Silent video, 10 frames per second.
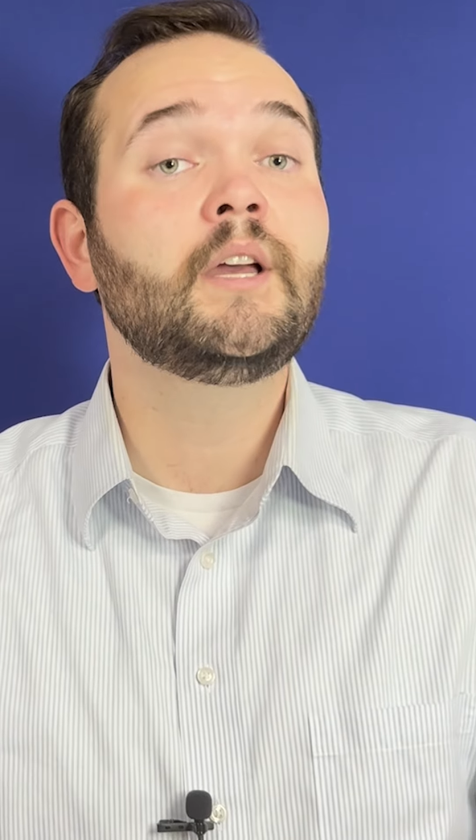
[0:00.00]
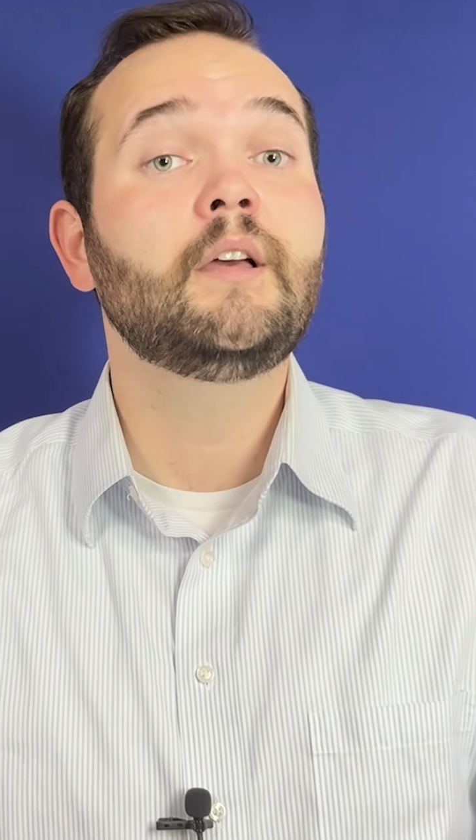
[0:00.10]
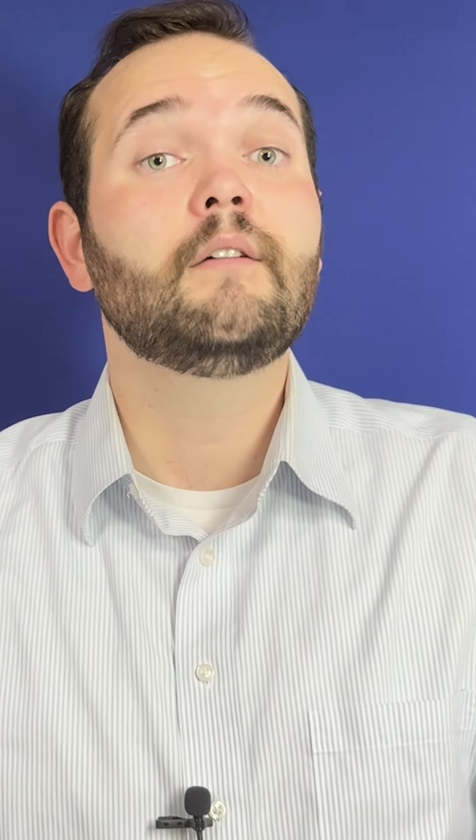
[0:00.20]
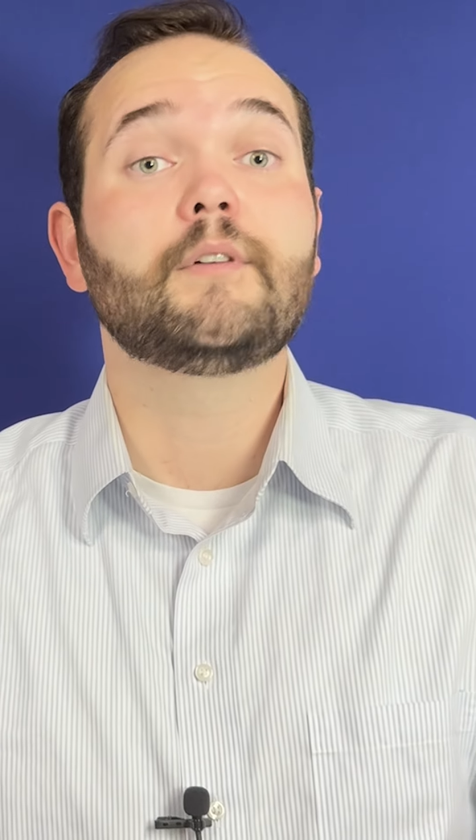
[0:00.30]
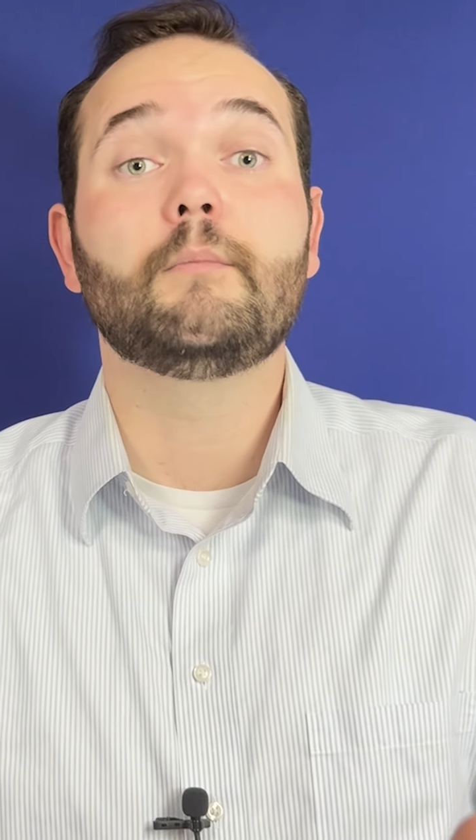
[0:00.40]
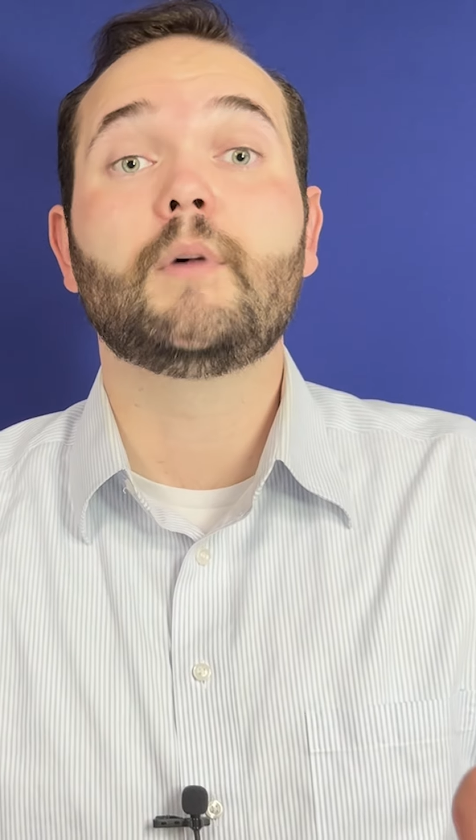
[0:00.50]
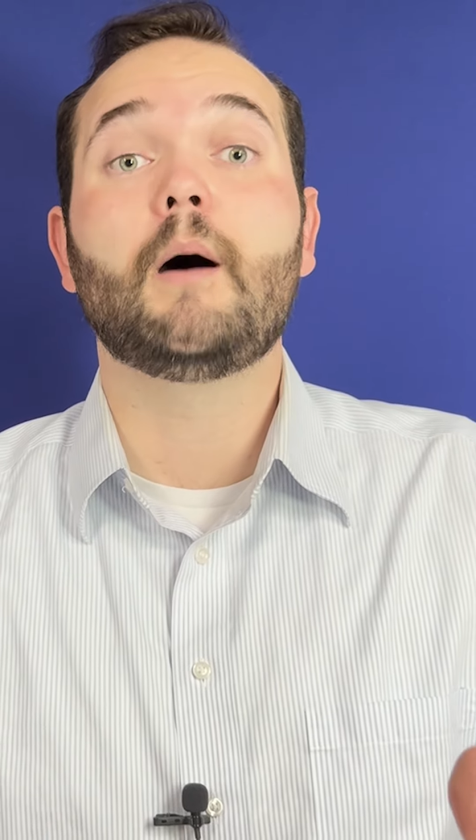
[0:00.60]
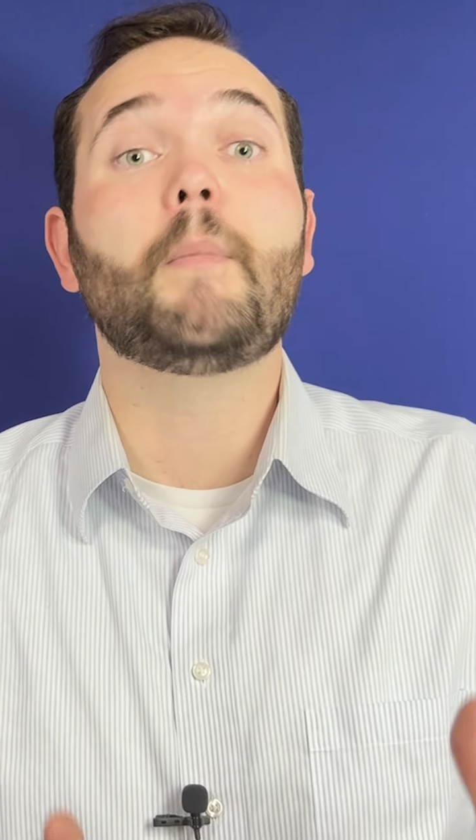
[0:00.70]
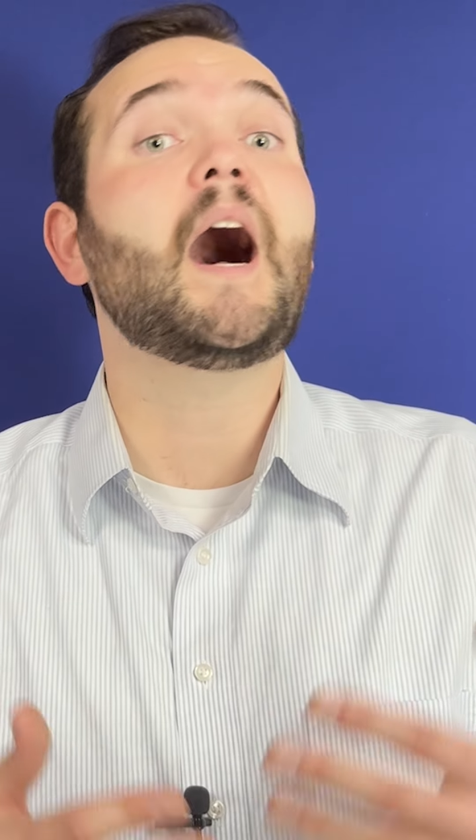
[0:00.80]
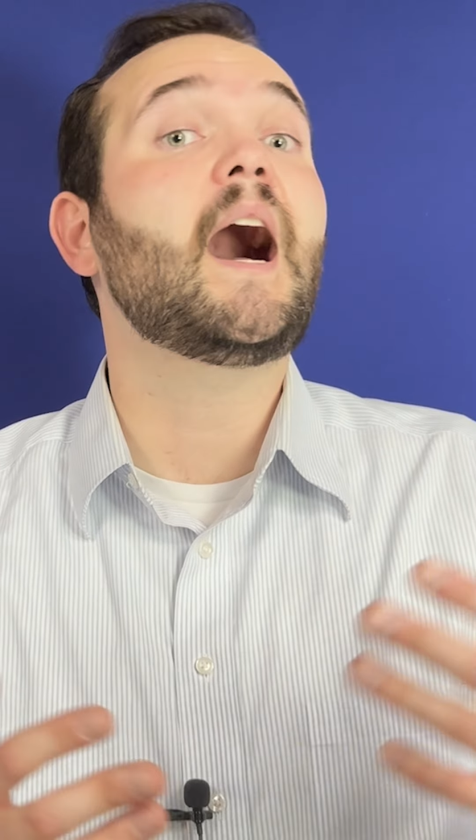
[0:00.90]
from a
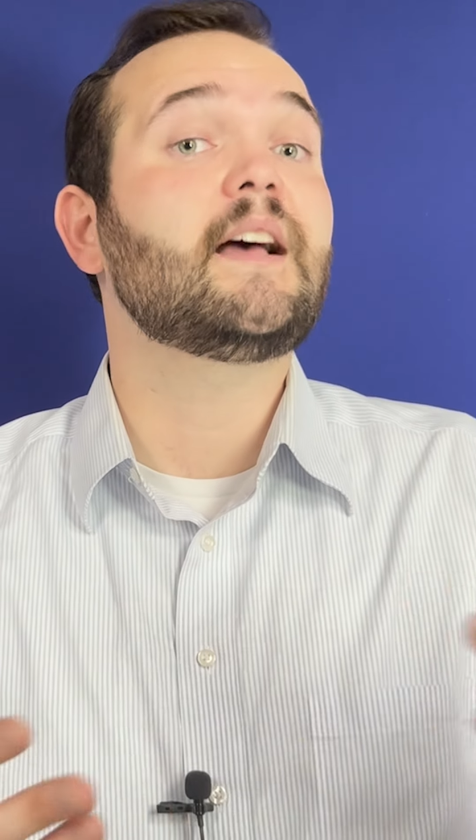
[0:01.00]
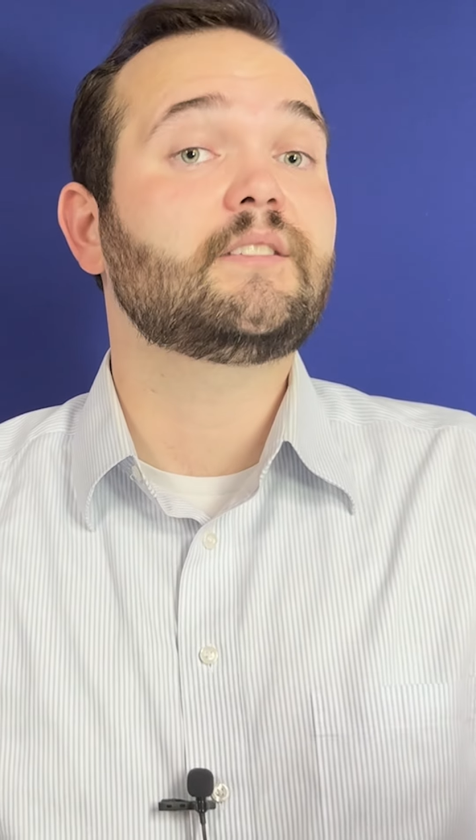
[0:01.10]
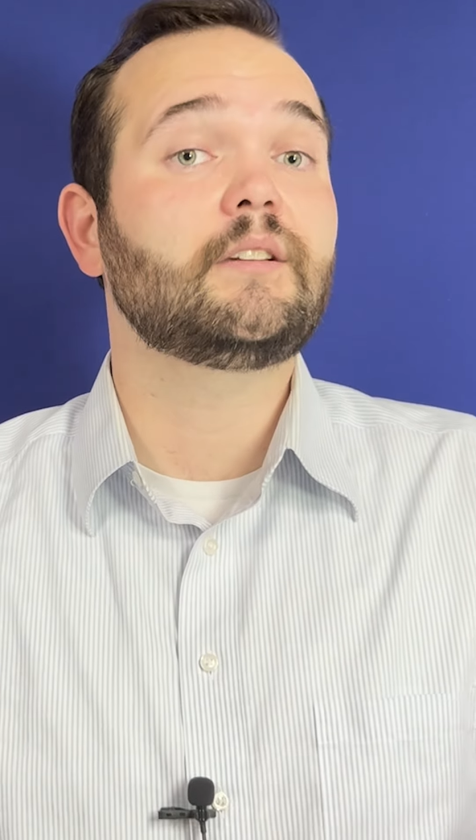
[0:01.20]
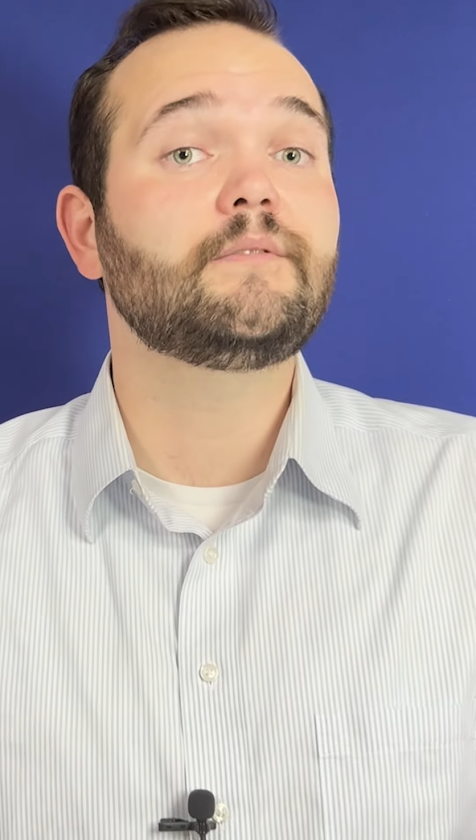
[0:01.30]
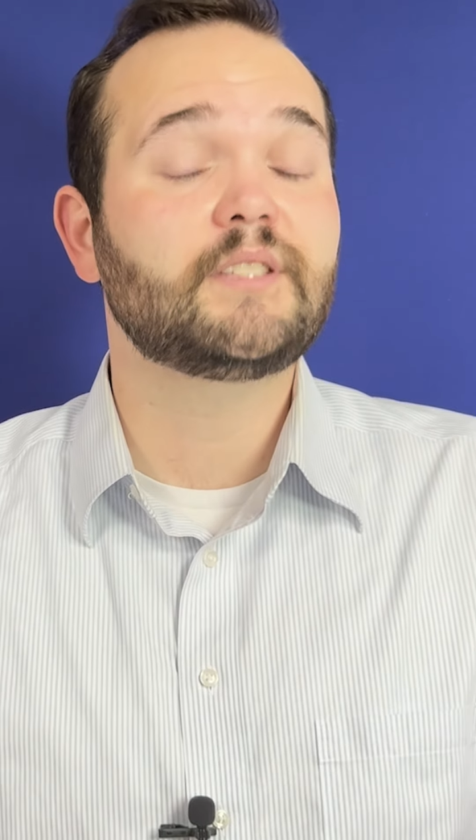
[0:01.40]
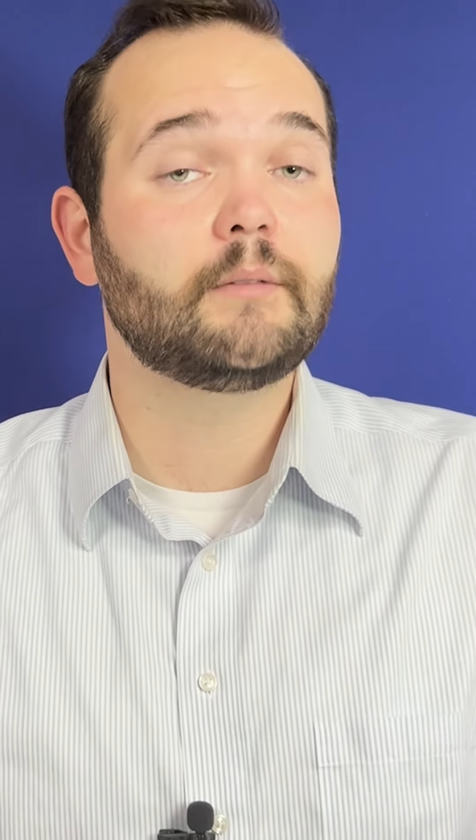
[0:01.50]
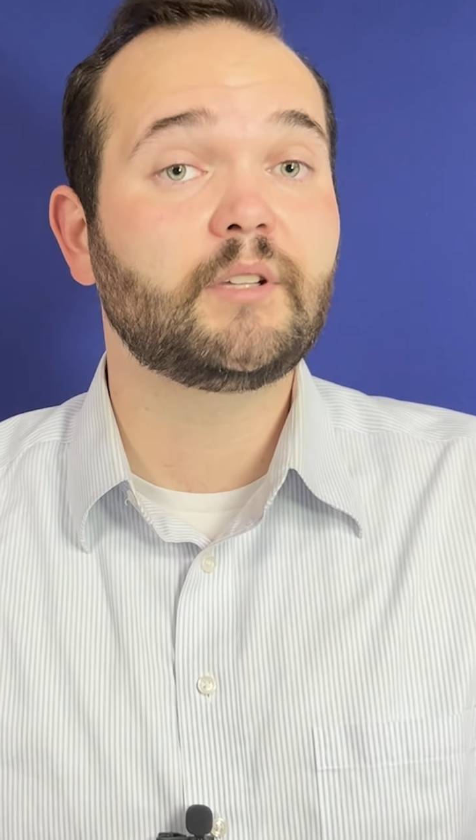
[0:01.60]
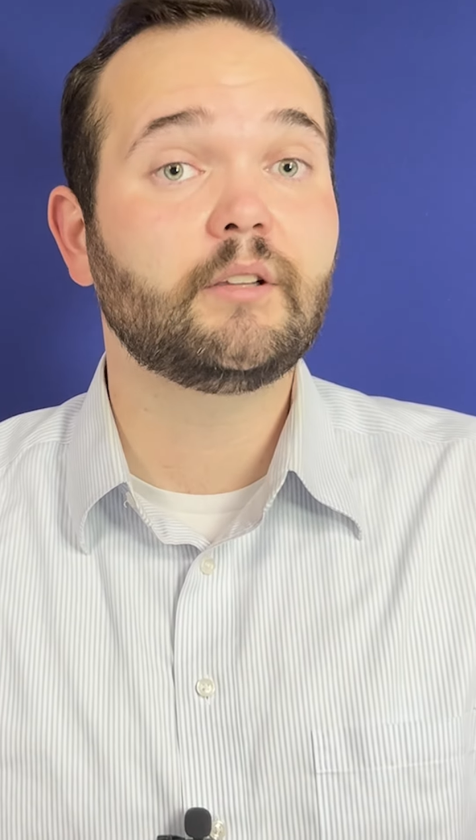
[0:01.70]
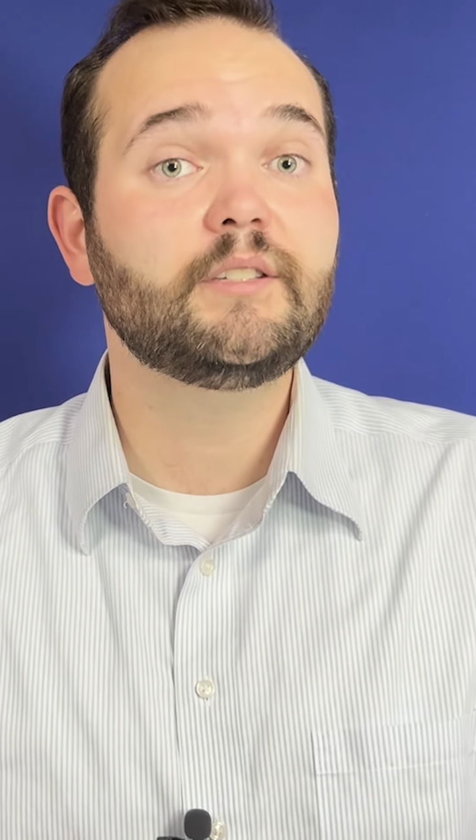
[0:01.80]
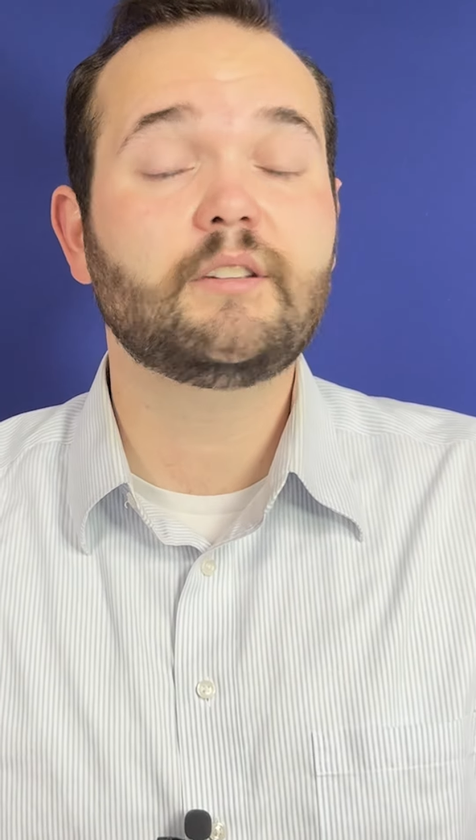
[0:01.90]
positive
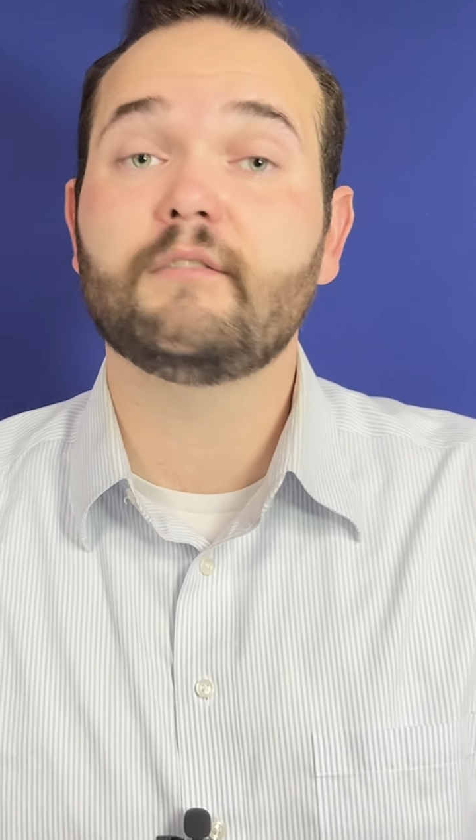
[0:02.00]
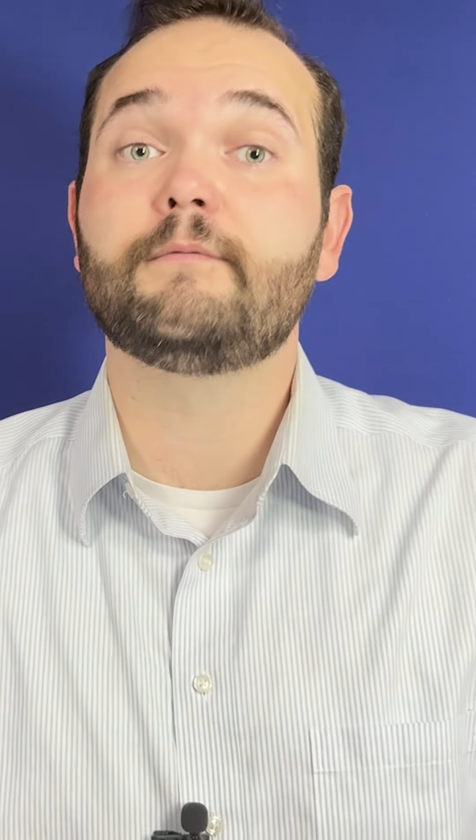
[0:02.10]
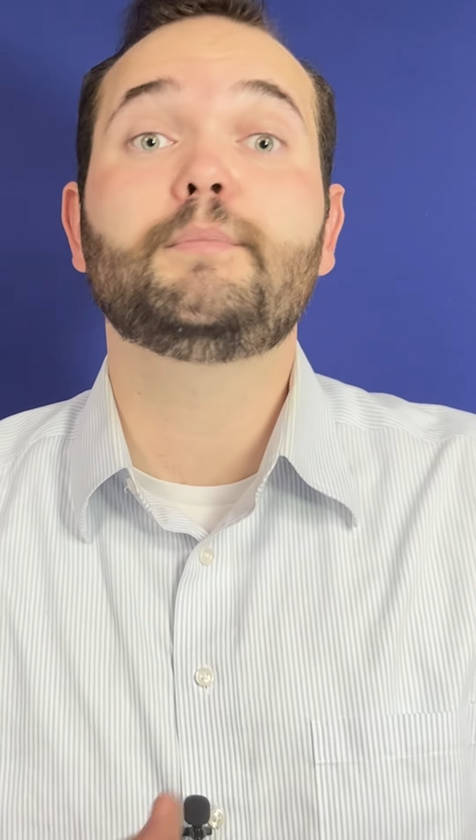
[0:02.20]
stimulus of